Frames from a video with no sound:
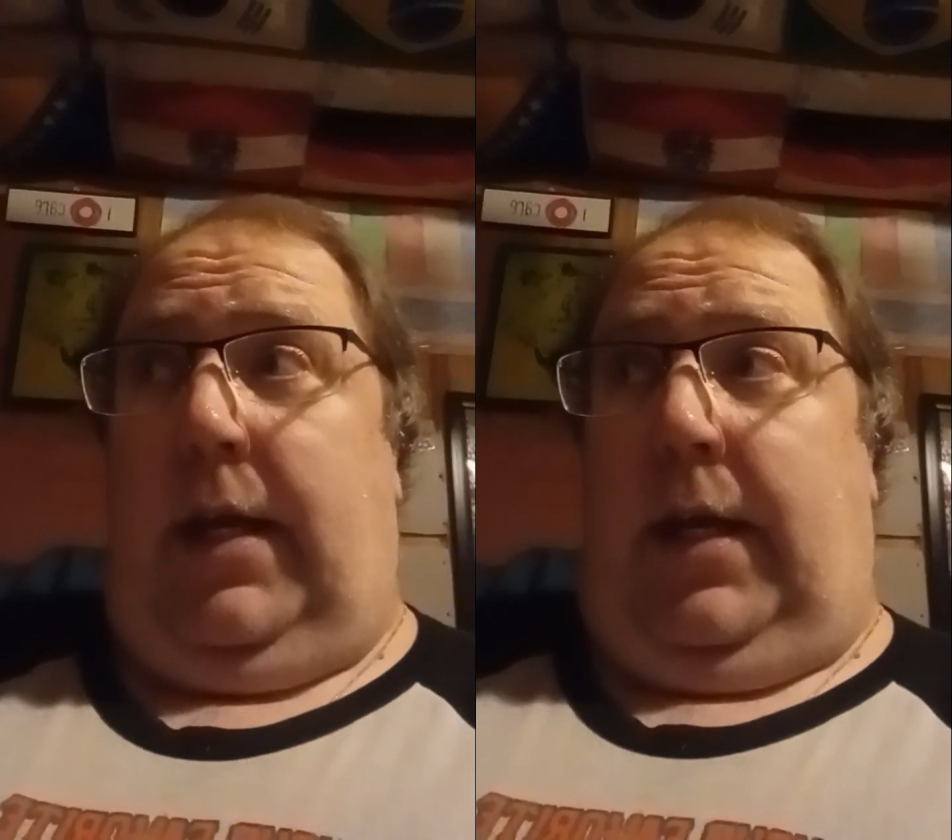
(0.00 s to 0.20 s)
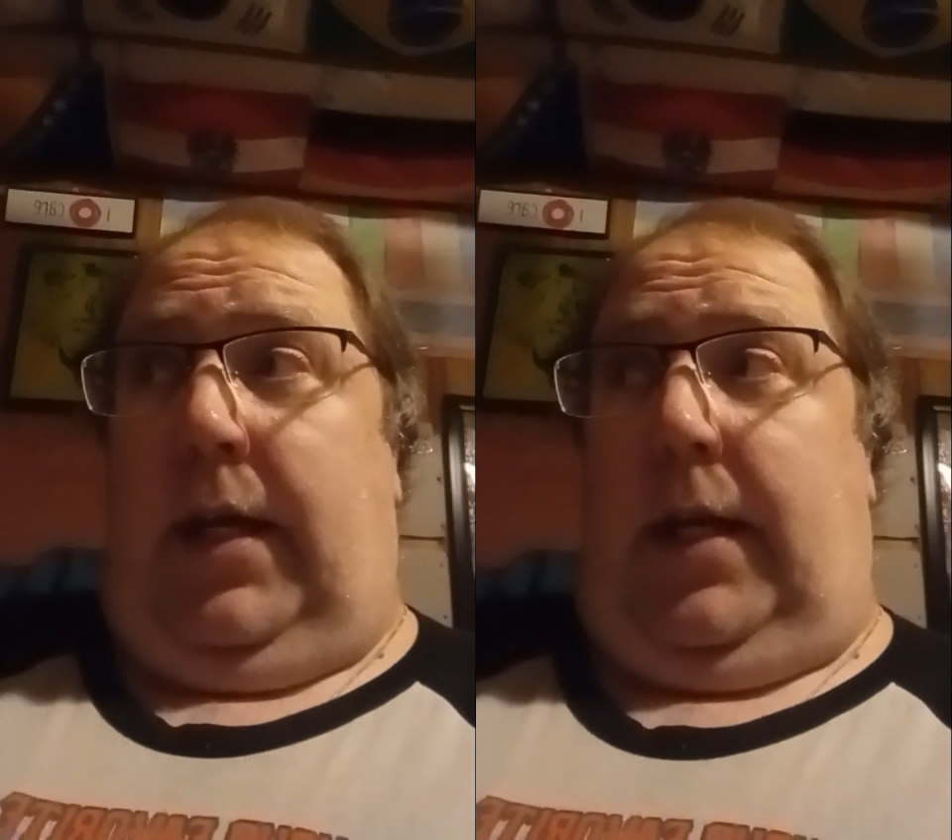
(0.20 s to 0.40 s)

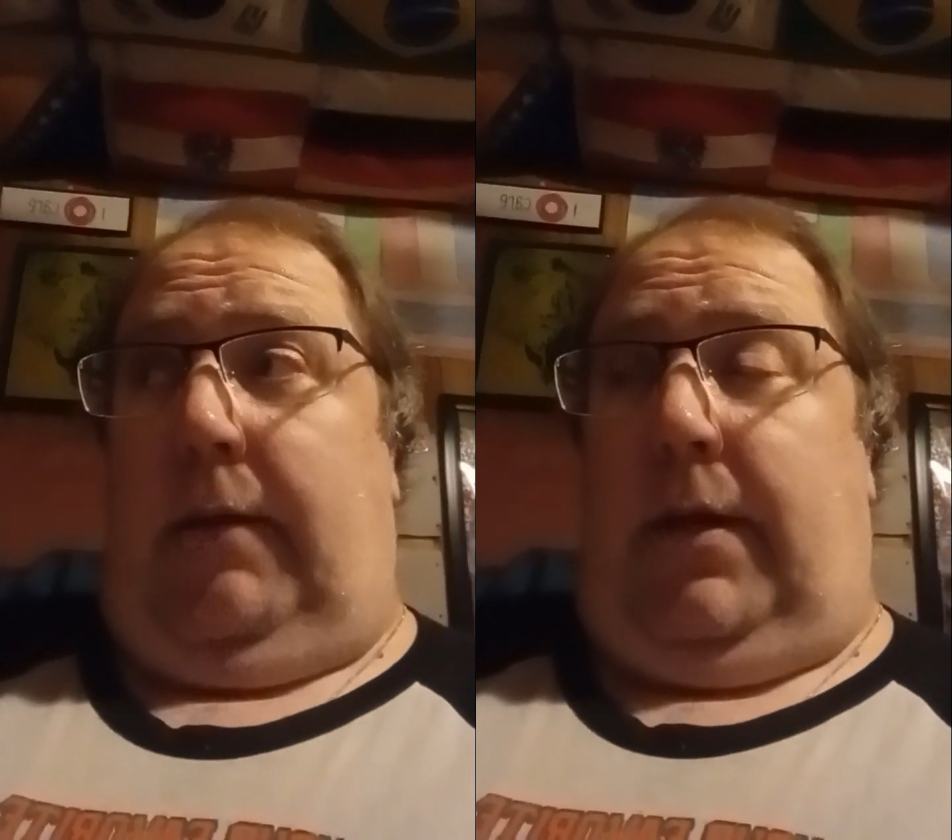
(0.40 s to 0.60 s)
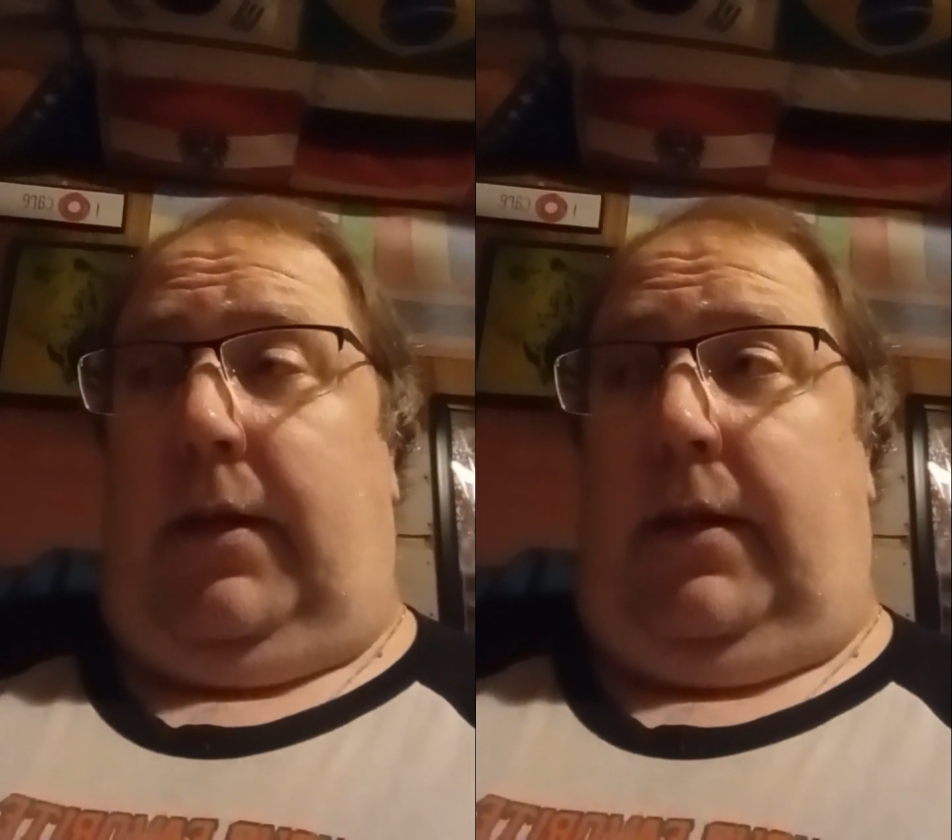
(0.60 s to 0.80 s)
And I
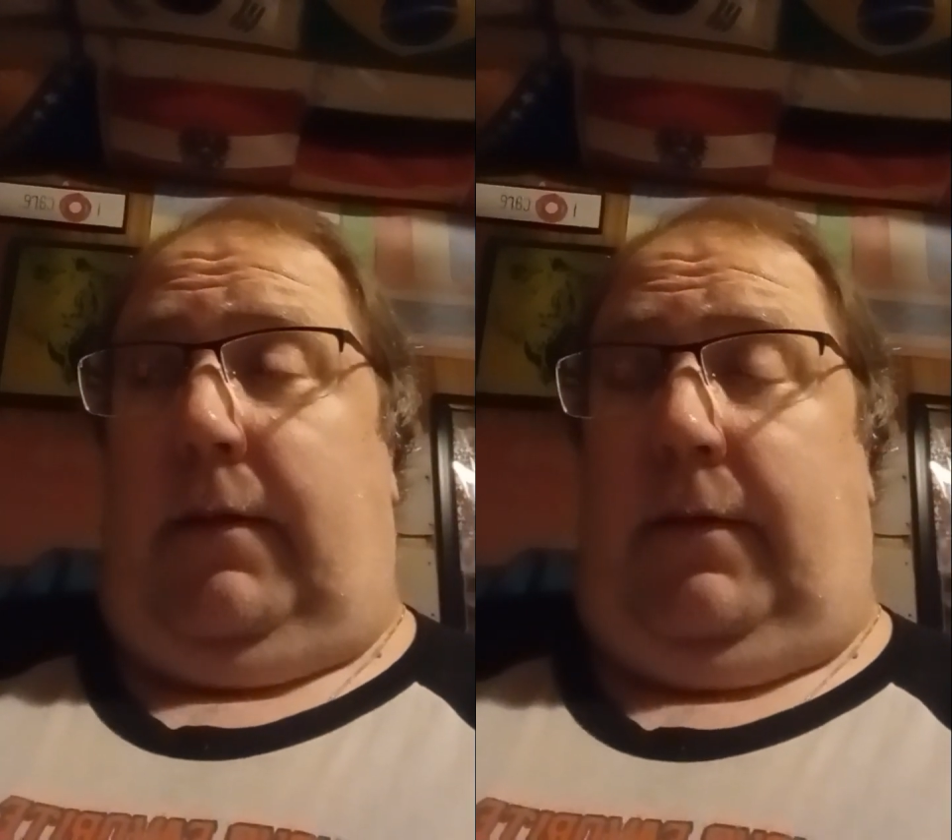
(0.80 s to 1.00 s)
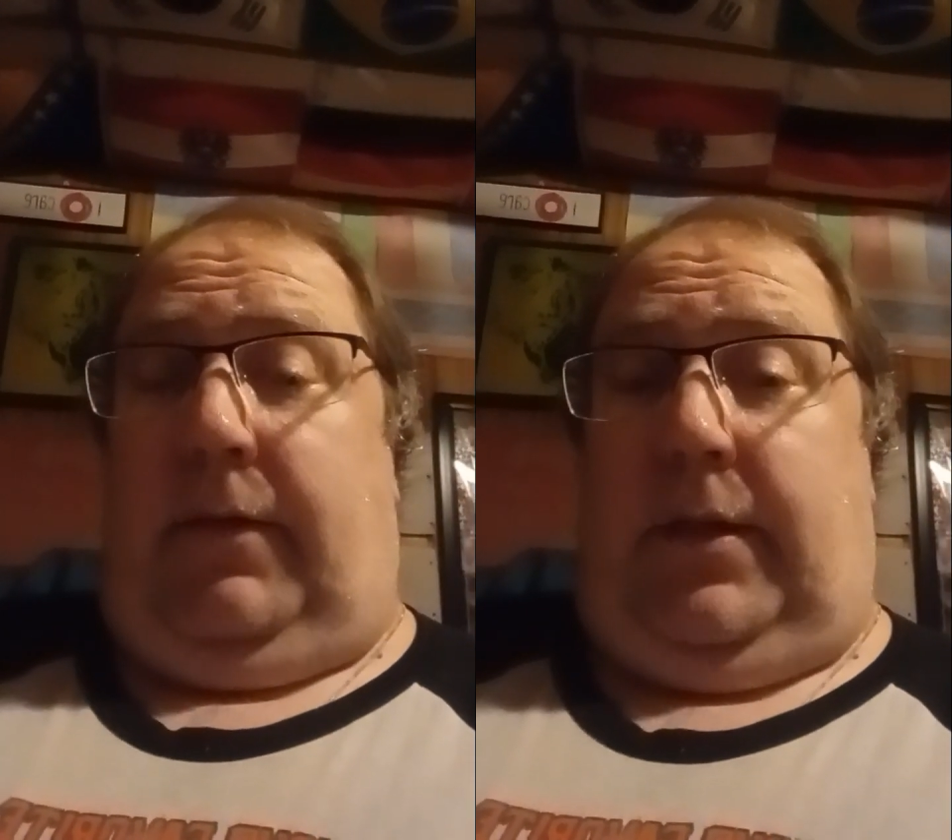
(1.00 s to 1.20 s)
got
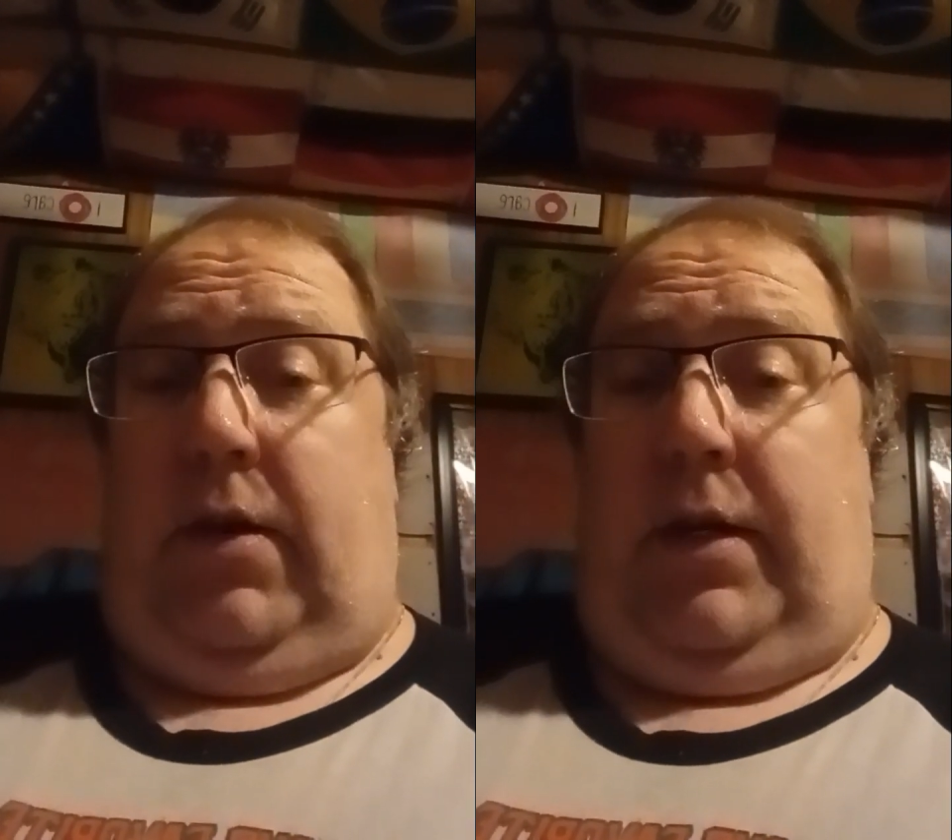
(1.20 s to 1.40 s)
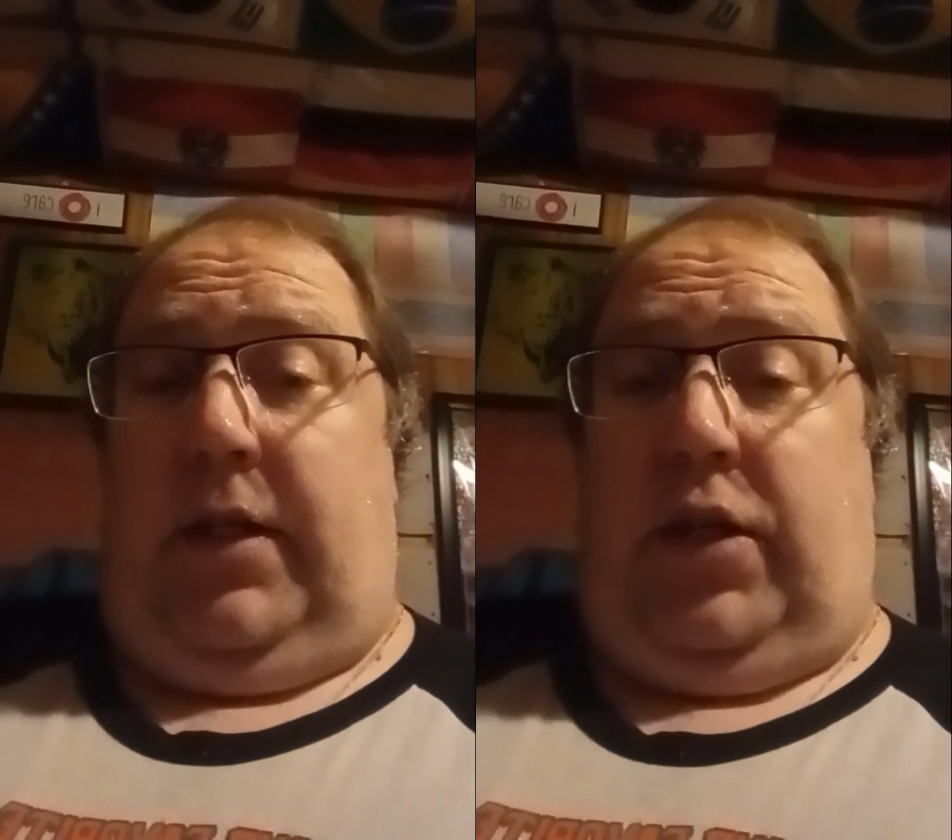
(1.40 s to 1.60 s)
the
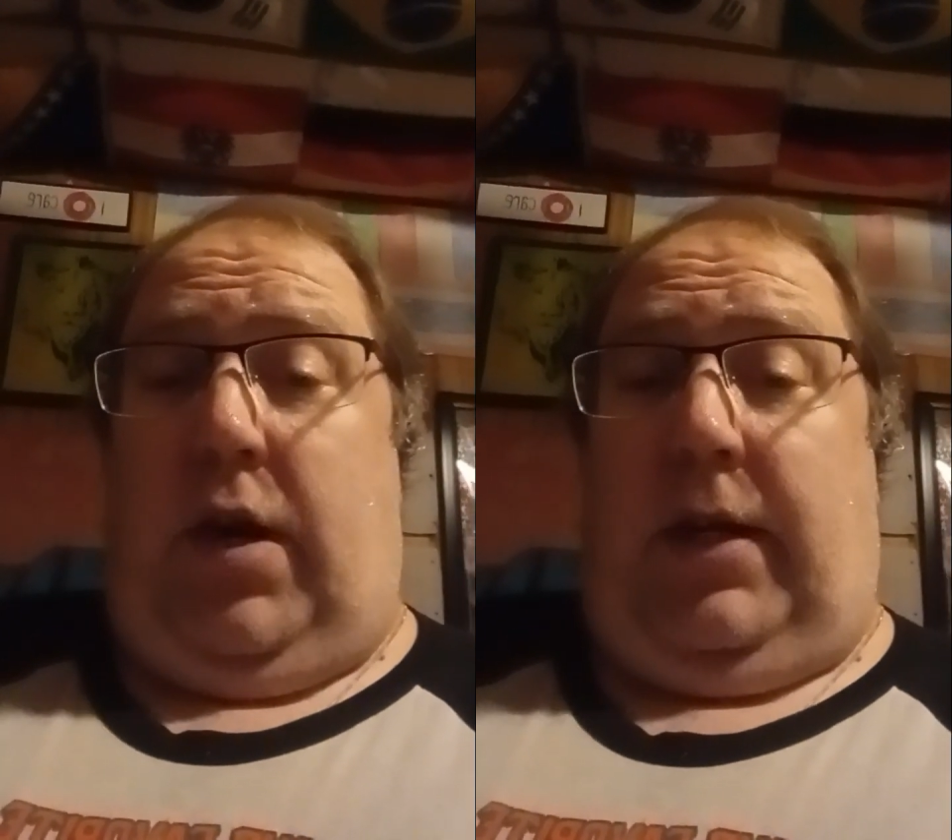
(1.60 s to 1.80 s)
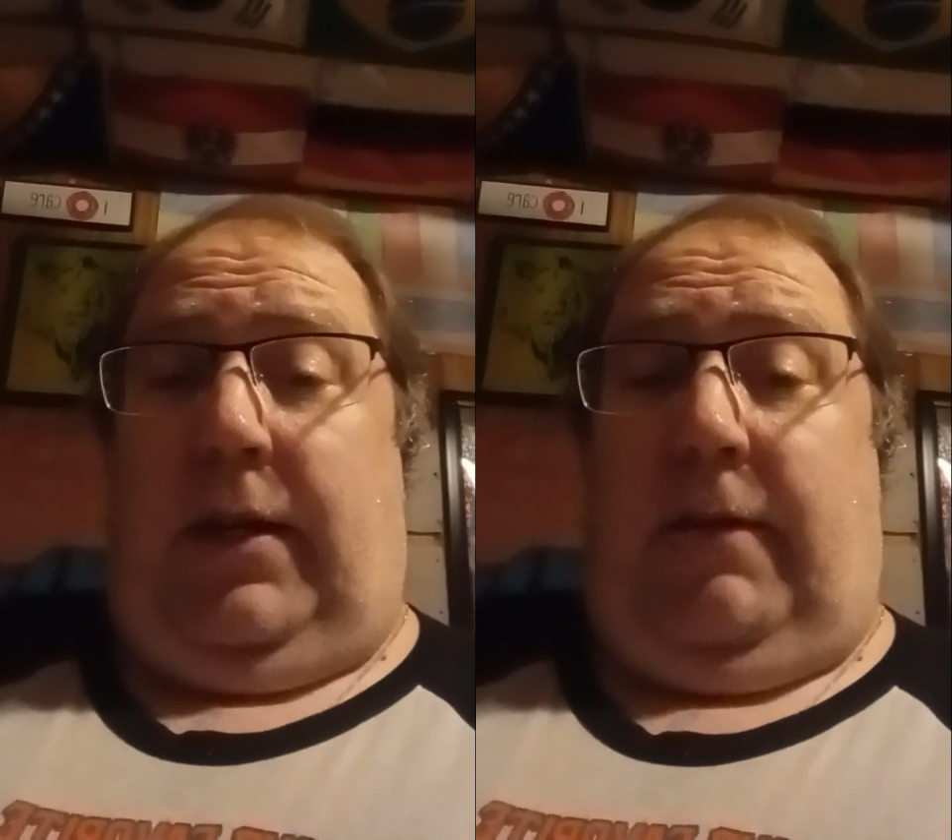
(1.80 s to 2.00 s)
series starting